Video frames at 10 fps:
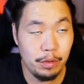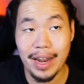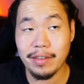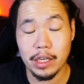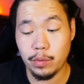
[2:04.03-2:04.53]
So
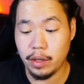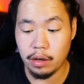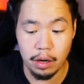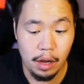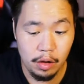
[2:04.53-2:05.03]
that's actually really
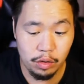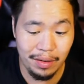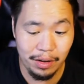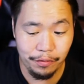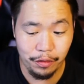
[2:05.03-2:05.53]
good. So
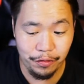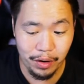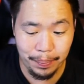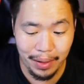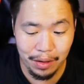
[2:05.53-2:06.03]
even if you're free
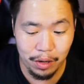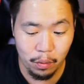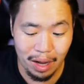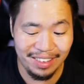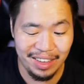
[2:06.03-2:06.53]
to play, you can
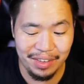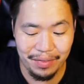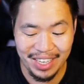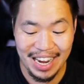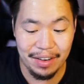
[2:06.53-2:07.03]
watch these. You
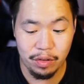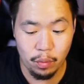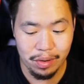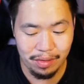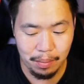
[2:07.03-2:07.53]
have a chance to
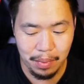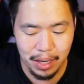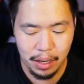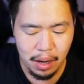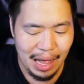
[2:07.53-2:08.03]
win some
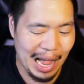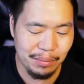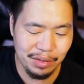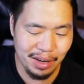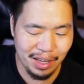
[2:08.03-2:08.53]
money.
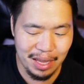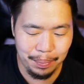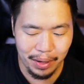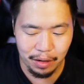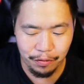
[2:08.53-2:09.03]
I'm just gonna keep
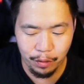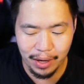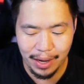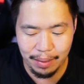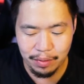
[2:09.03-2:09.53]
playing the free
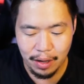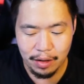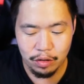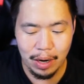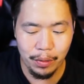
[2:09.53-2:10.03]
games
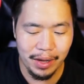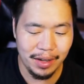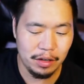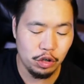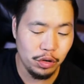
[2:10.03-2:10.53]
so that we
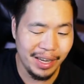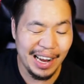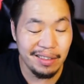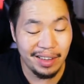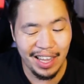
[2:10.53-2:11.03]
can show you
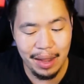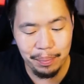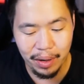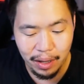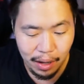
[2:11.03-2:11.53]
guys some
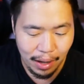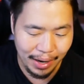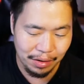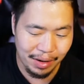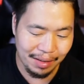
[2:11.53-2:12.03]
gameplay.
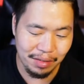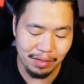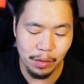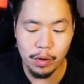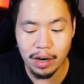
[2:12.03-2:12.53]
Again, you guys can
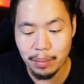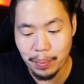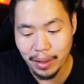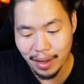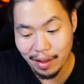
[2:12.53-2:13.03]
see we are gonna be
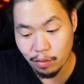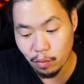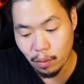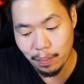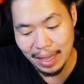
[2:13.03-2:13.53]
playing against
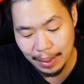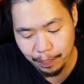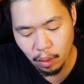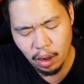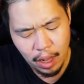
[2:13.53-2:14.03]
real
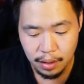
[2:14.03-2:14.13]
people.